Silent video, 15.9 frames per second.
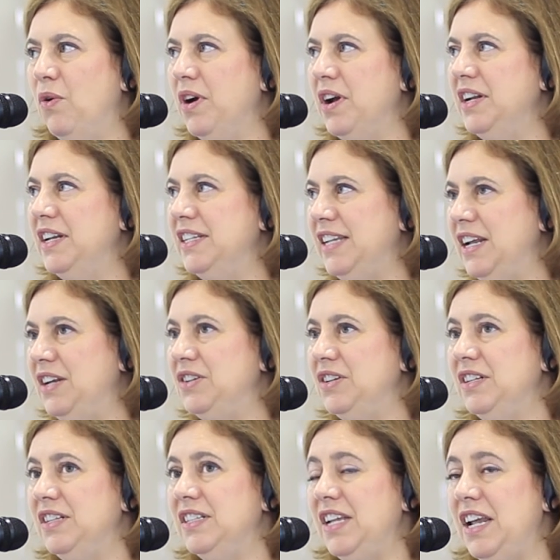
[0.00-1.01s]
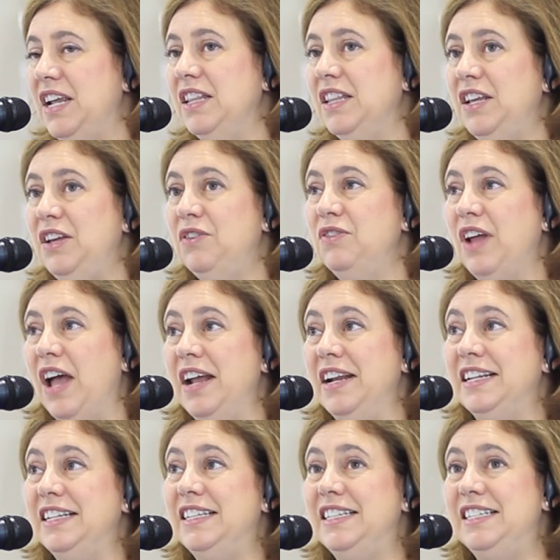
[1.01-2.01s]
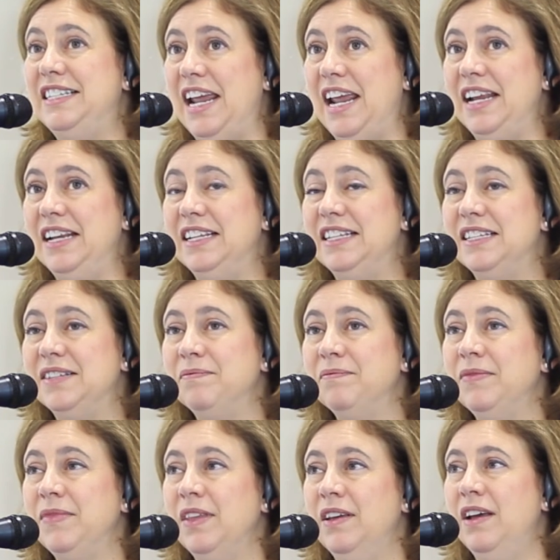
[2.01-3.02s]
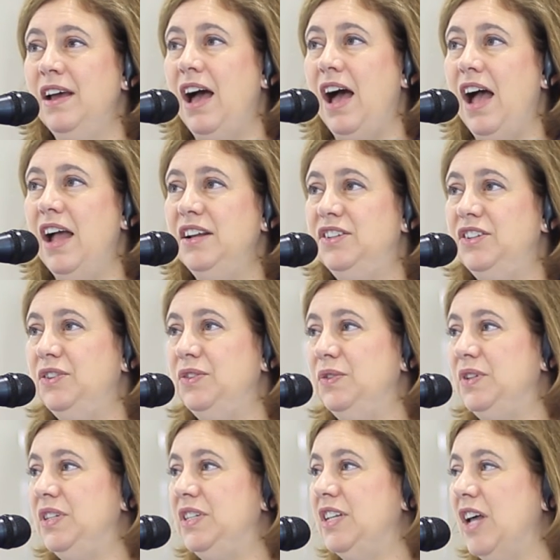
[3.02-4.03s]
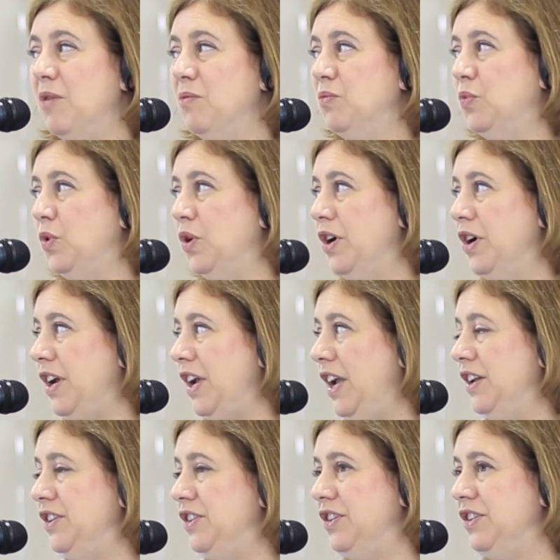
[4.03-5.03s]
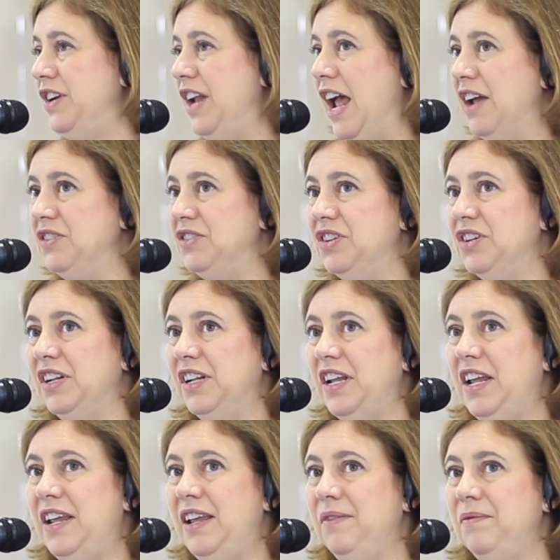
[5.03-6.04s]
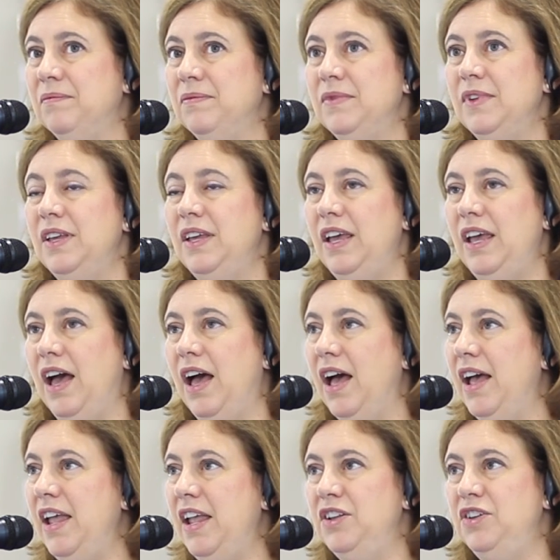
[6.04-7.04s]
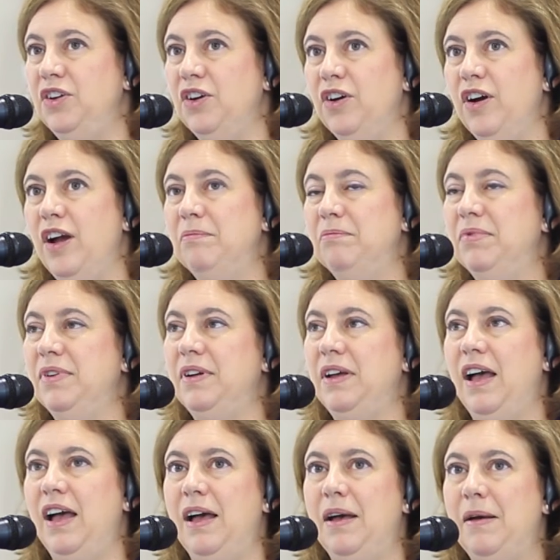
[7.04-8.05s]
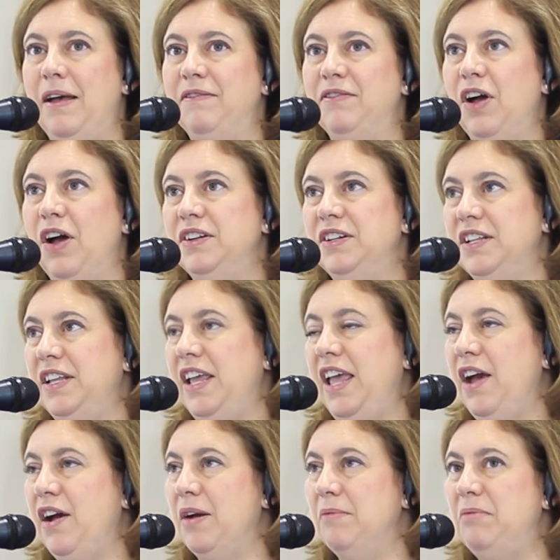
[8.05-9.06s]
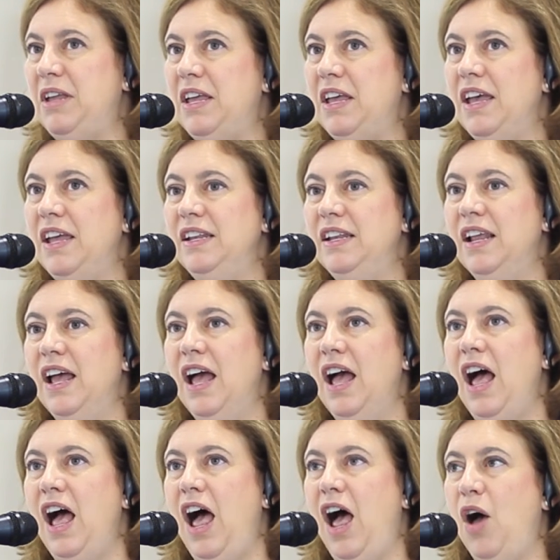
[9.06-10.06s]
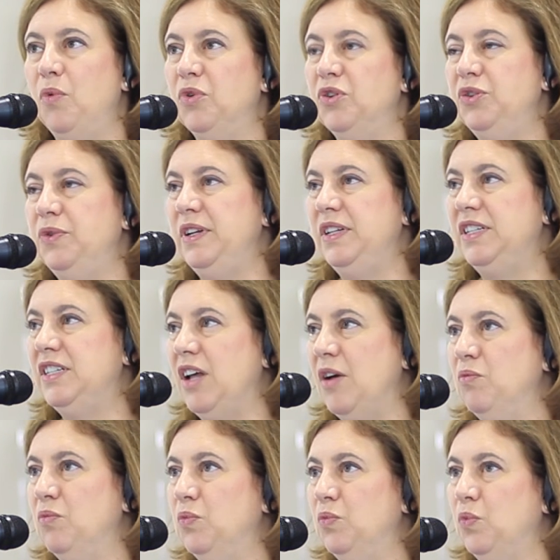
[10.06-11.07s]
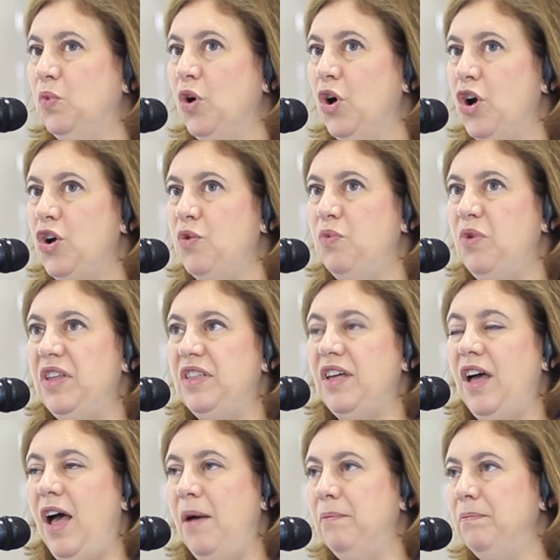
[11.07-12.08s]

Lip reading: organizations in the United States. I do some work internationally in Europe. I've gone to the Caribbean. We're doing some work with